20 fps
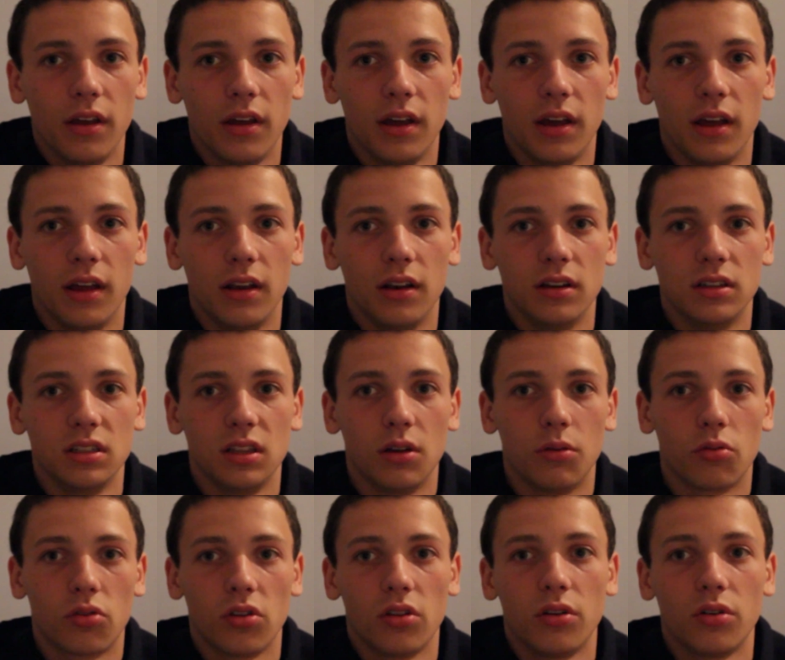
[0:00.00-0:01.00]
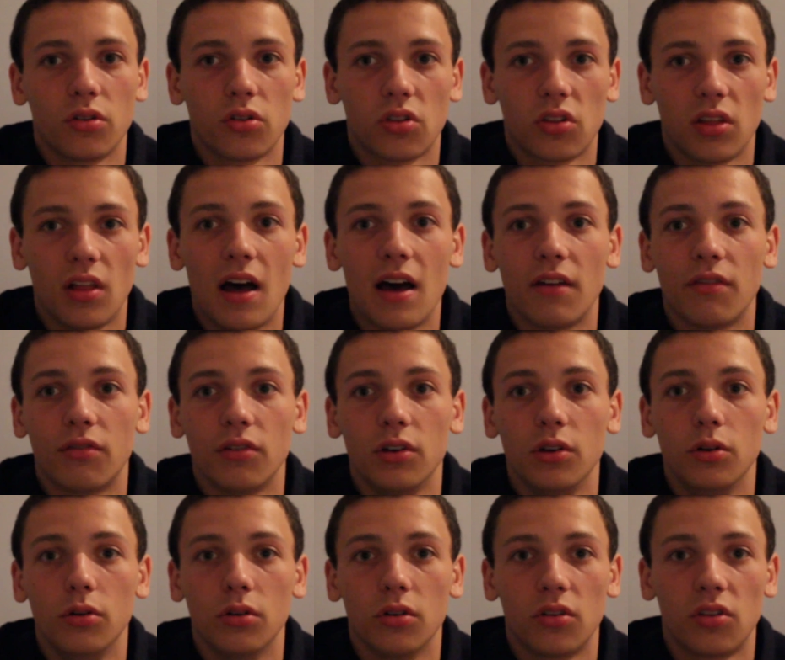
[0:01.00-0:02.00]
and there was a little slot for
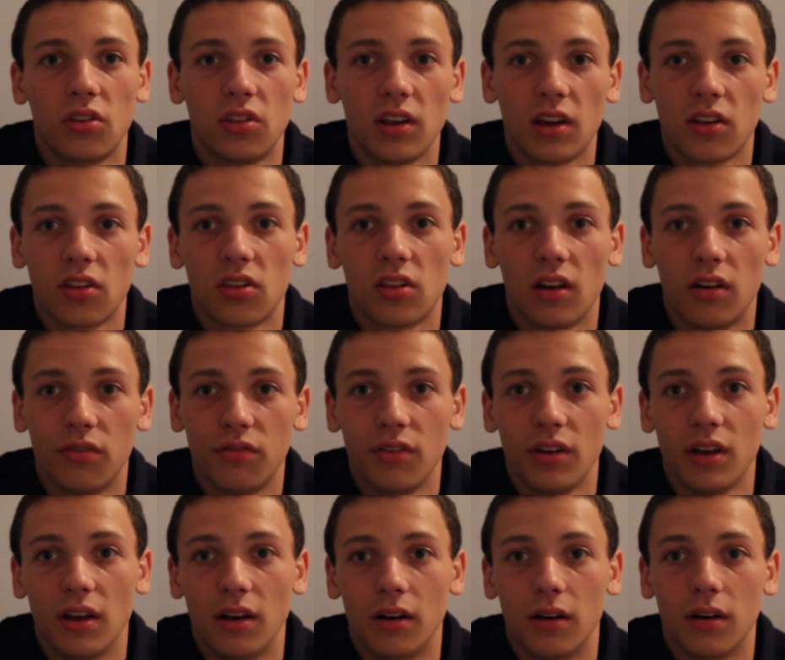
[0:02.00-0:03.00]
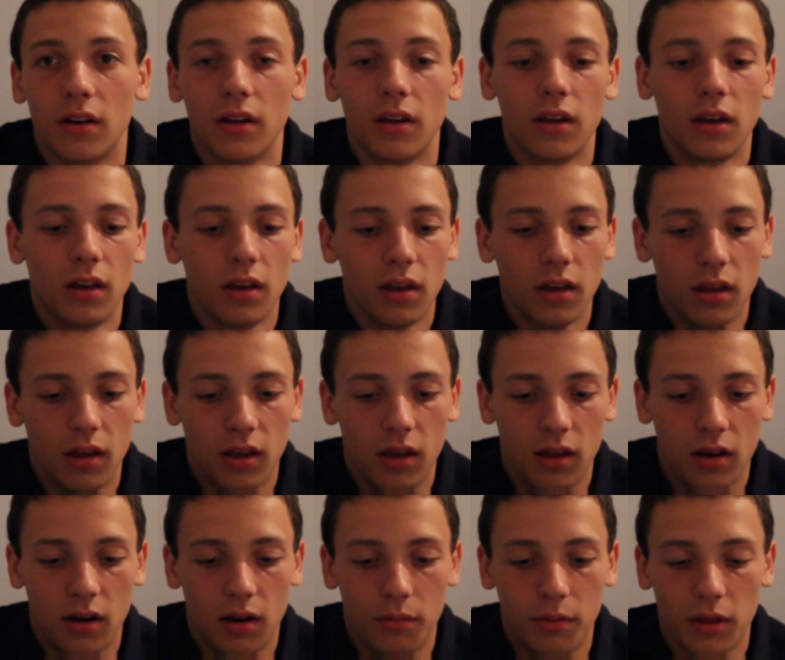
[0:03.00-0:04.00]
you to stick stuff in.
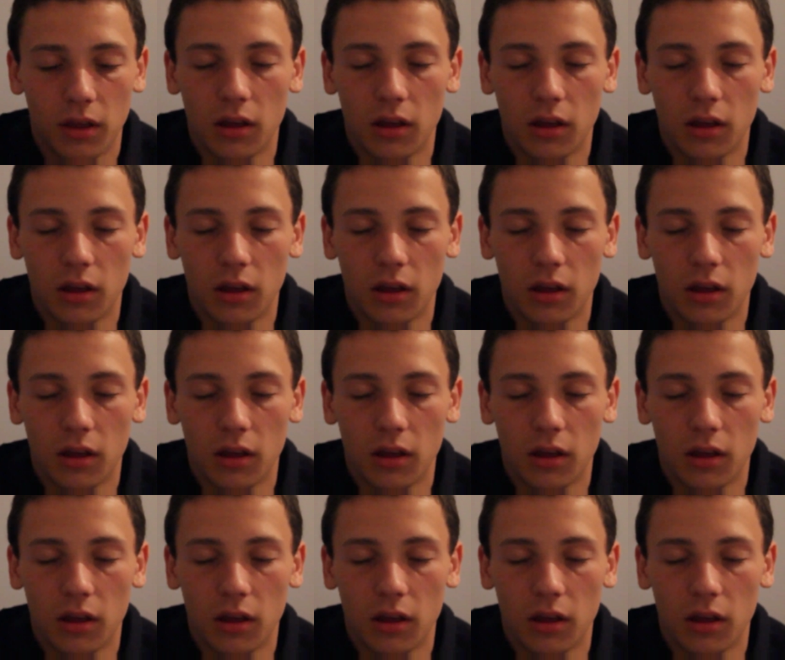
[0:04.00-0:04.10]
And I'm